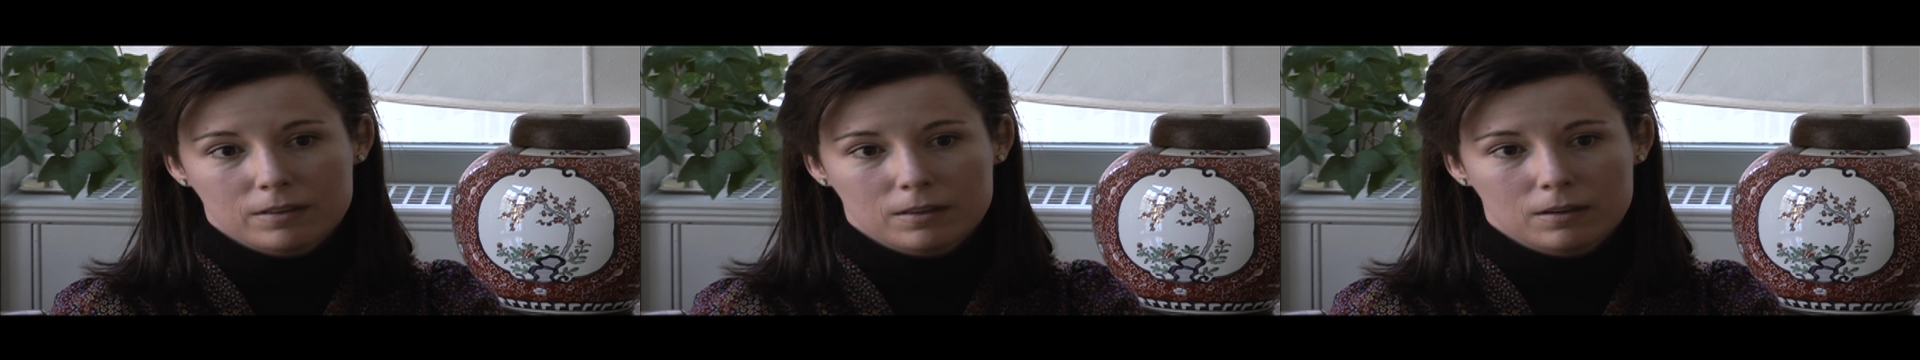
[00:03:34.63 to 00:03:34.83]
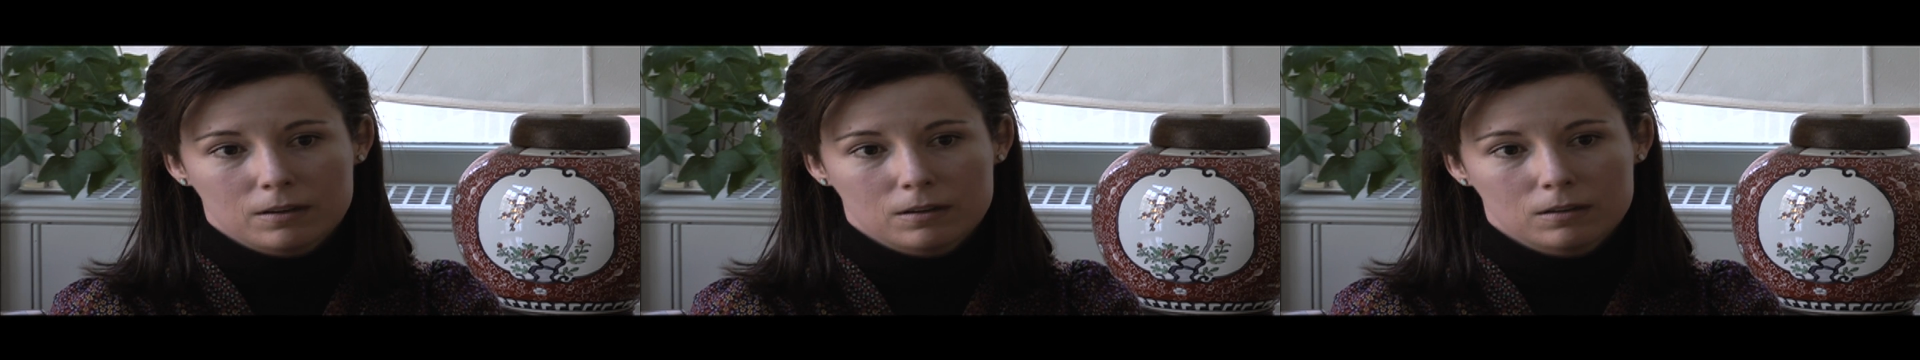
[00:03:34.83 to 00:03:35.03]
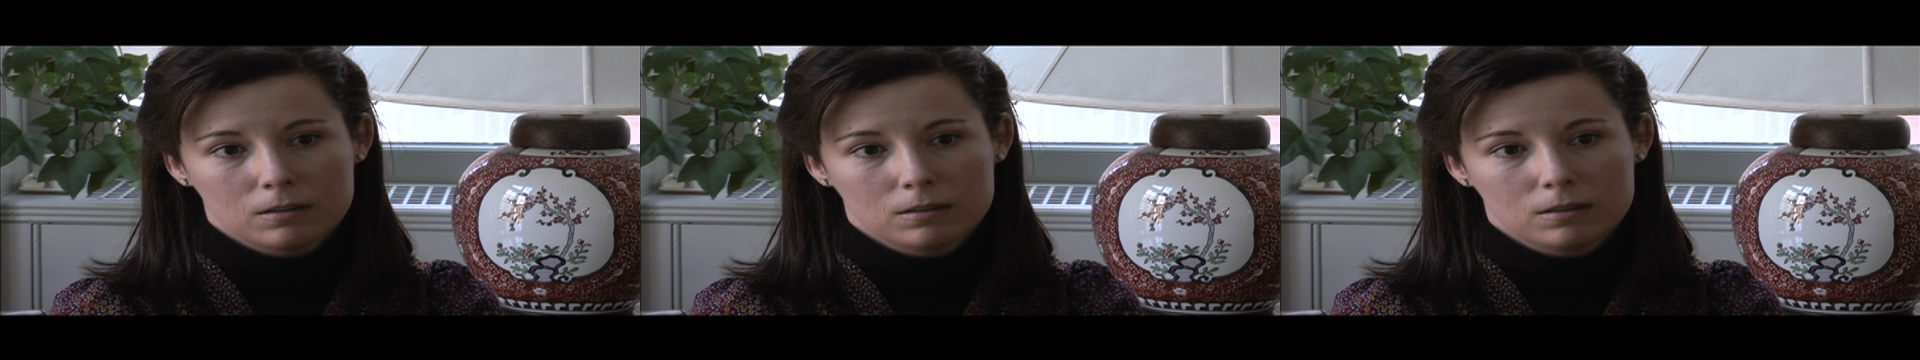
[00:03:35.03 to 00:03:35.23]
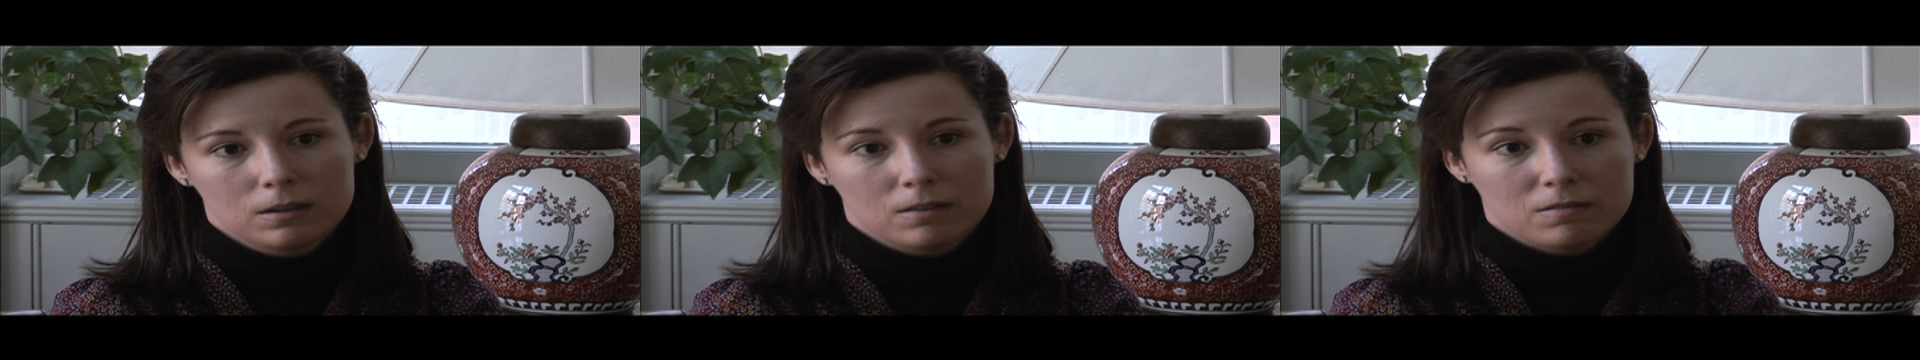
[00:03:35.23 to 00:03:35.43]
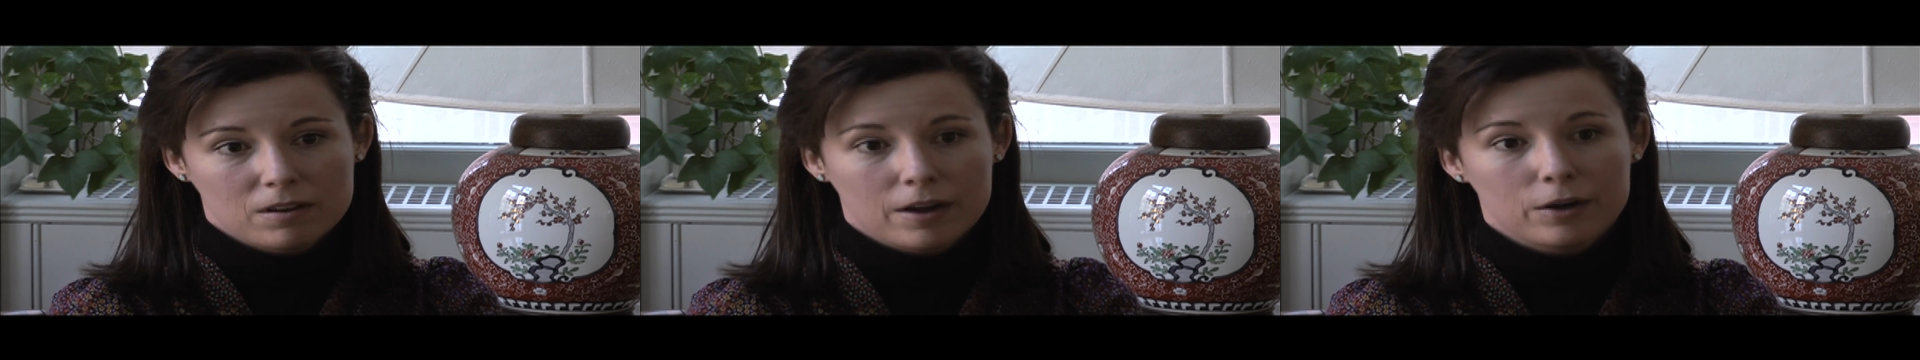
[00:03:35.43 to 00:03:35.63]
in their
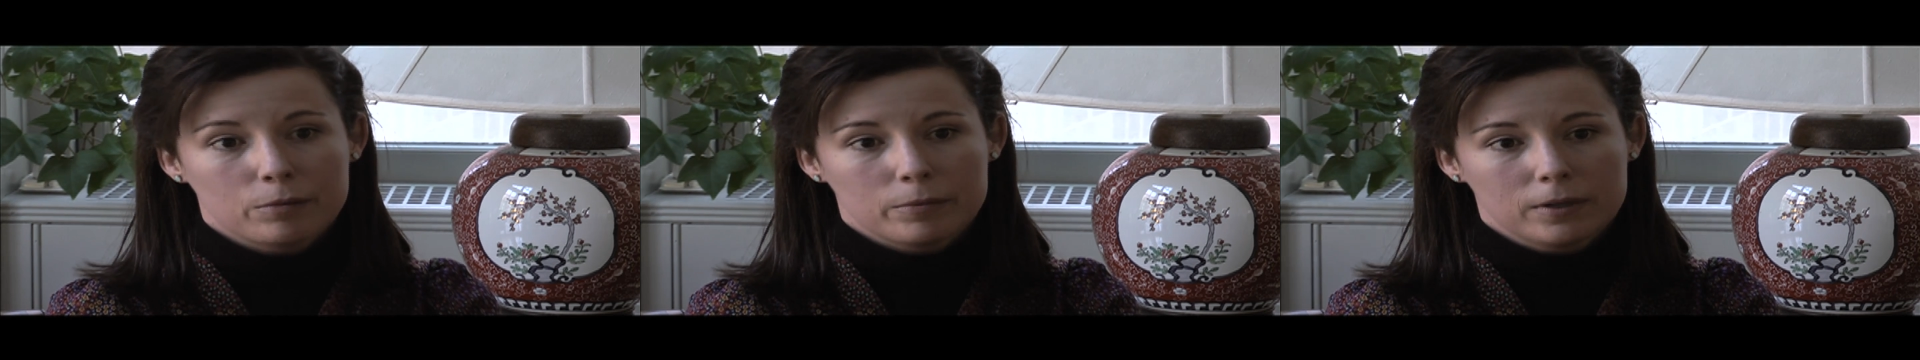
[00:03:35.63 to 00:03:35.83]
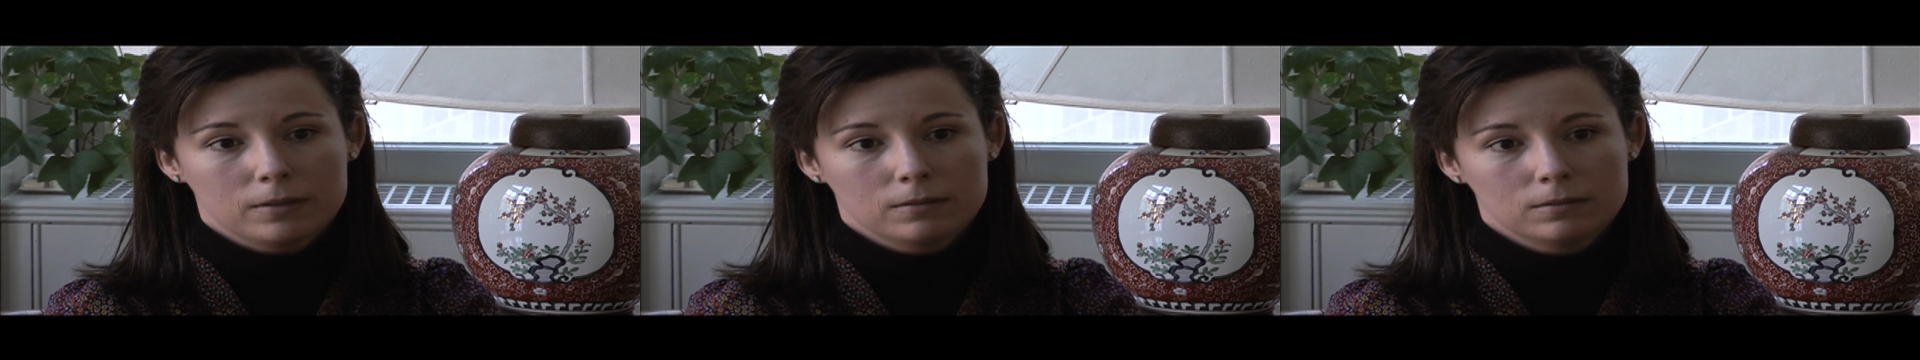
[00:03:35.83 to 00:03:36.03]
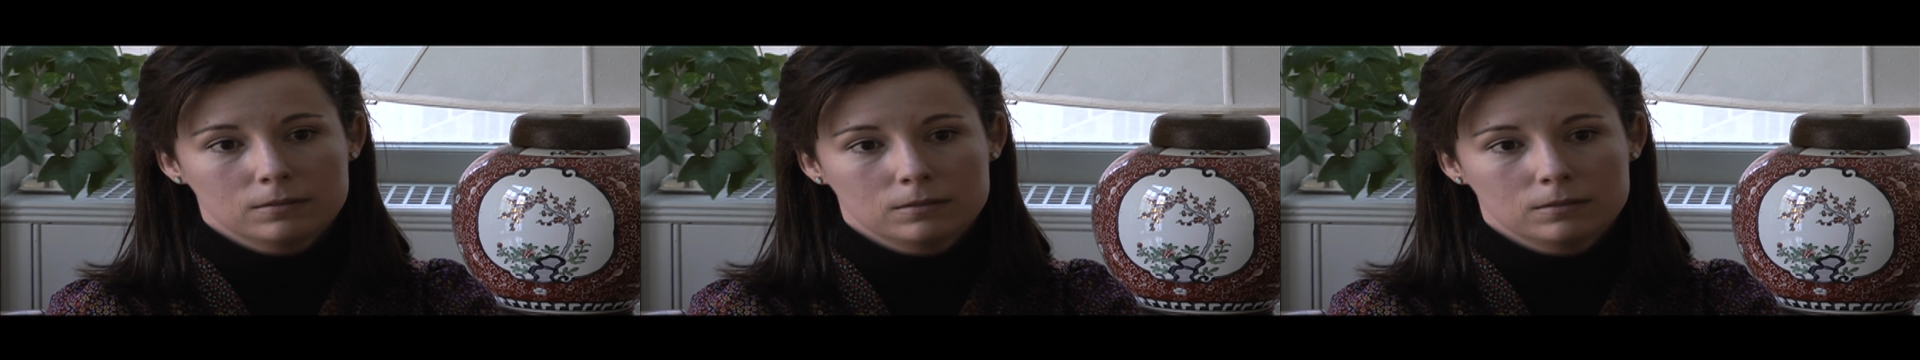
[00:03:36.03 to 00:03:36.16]
environment.